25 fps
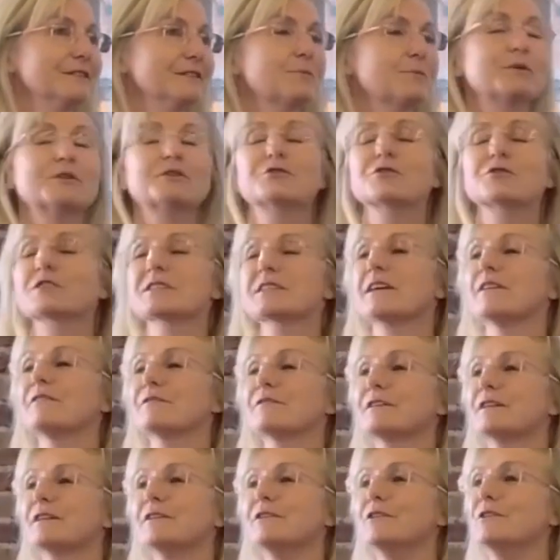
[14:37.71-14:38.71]
Put
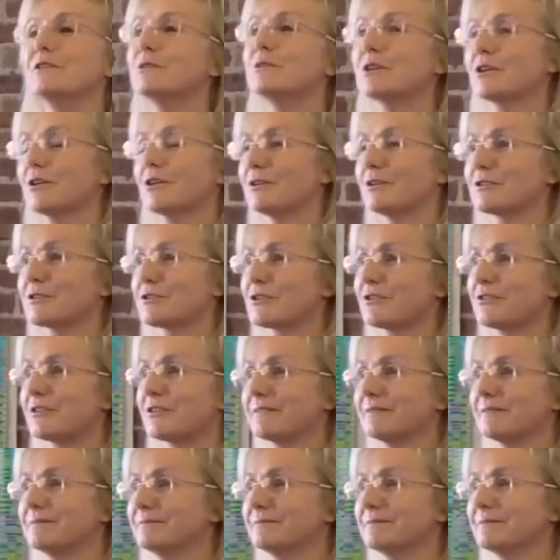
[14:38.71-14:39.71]
yourself in a new culture,
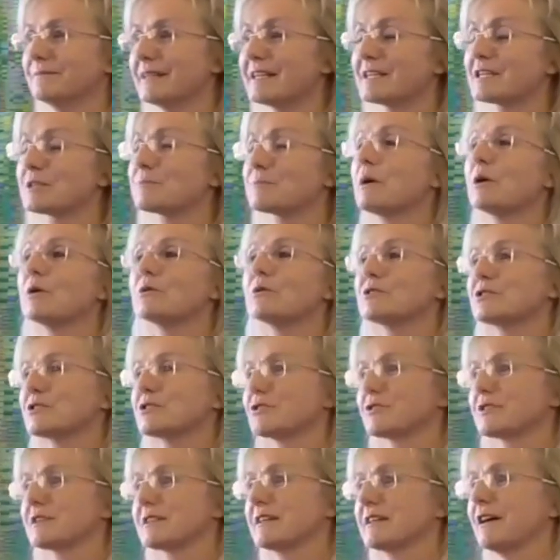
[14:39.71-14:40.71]
expose
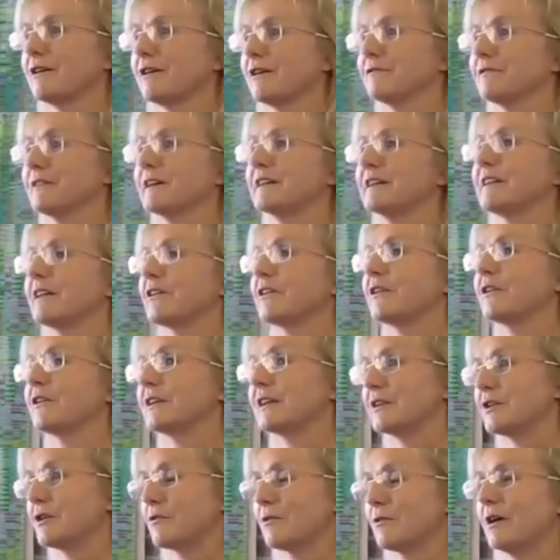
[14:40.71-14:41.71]
yourself and learn
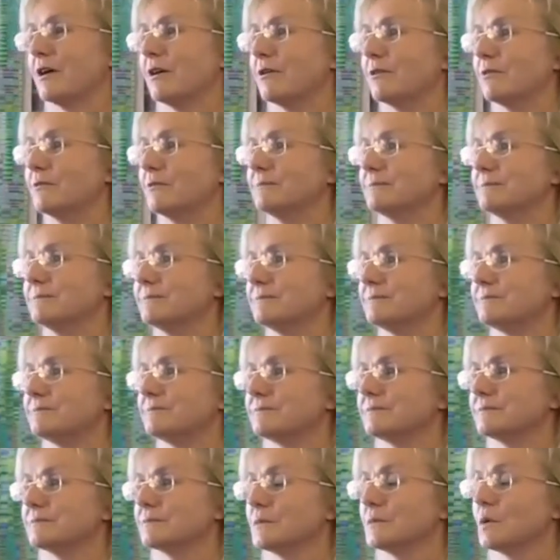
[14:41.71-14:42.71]
and grow.
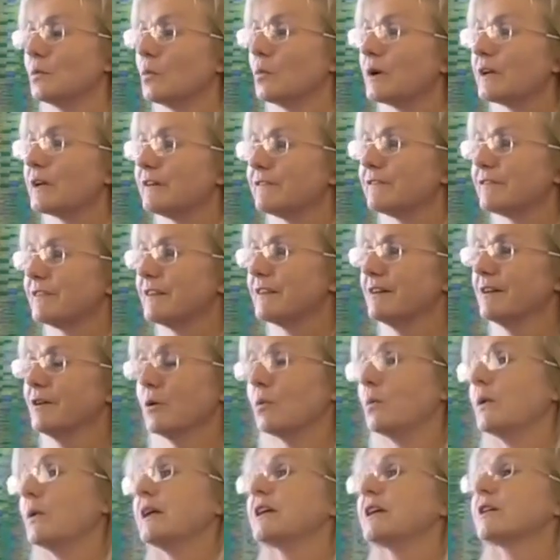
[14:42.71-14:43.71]
What if
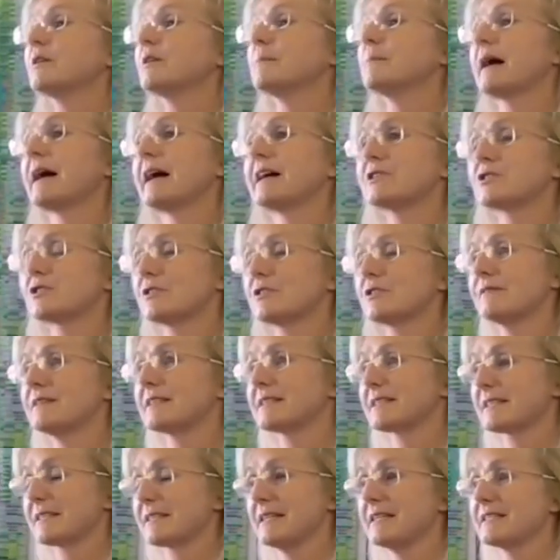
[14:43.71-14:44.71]
we could imagine the
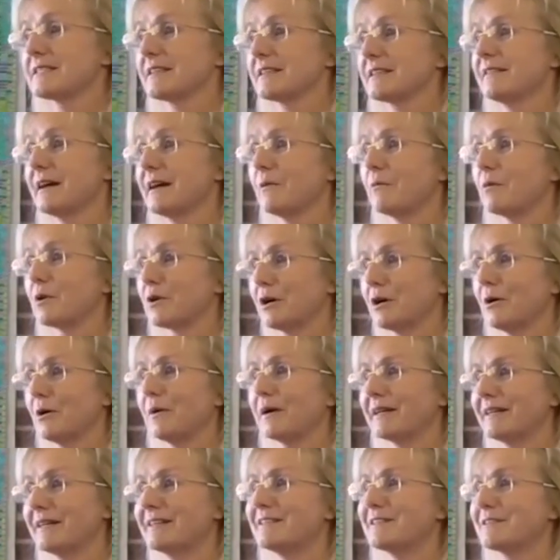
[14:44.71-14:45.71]
season that we're
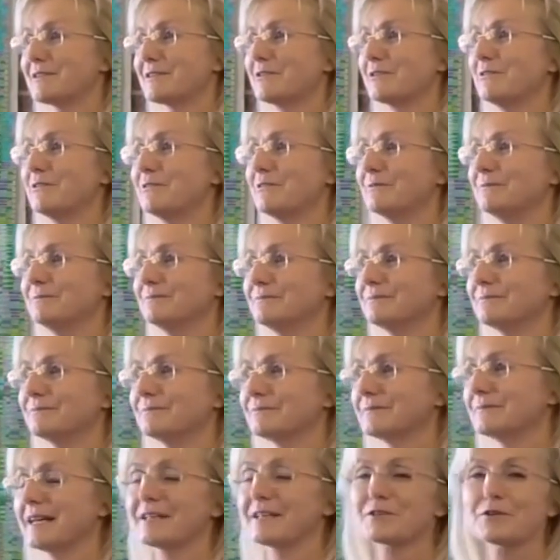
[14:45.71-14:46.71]
going into
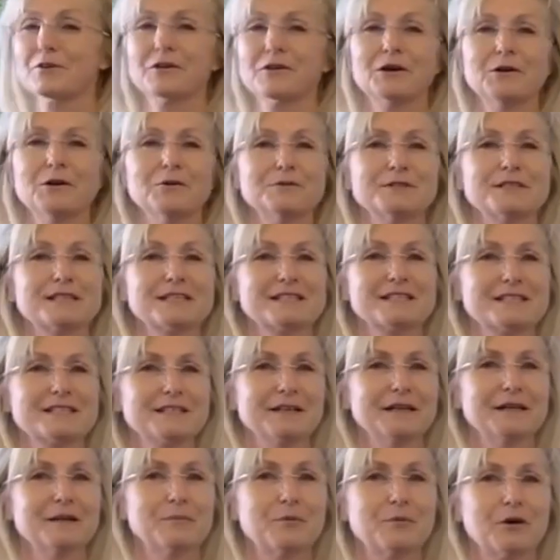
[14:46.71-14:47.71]
as our own
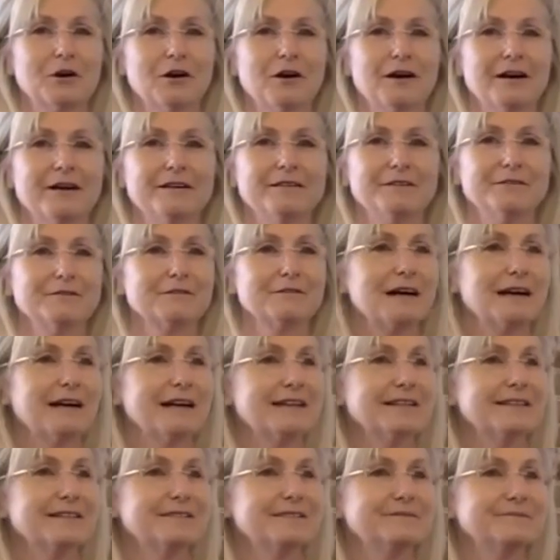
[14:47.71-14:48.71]
study abroad,
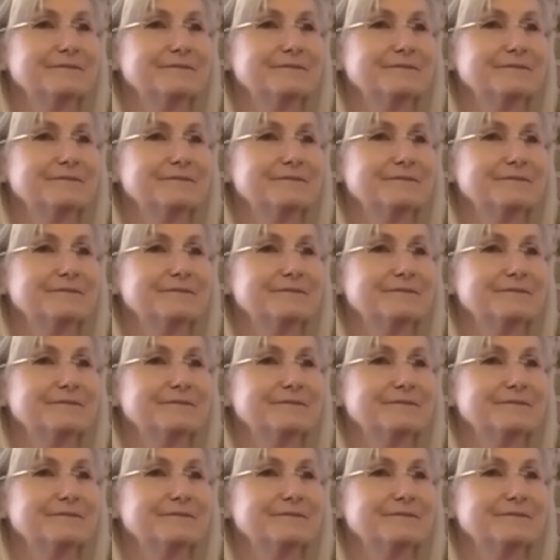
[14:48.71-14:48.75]
right?